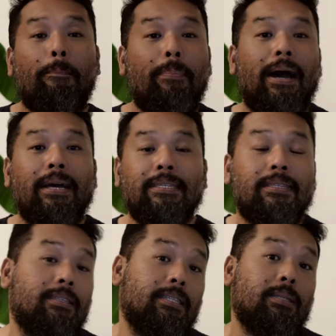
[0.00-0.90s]

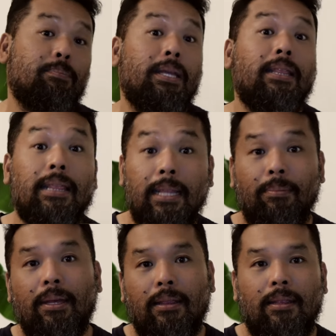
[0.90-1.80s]
past the speed
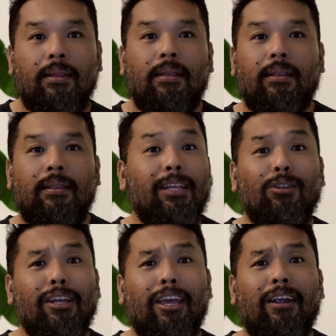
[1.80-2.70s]
limit. They
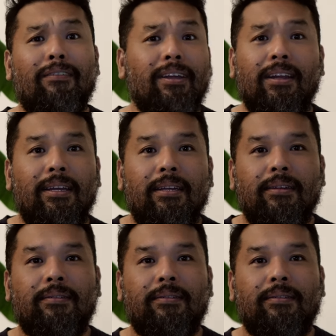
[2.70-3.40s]
don't care really.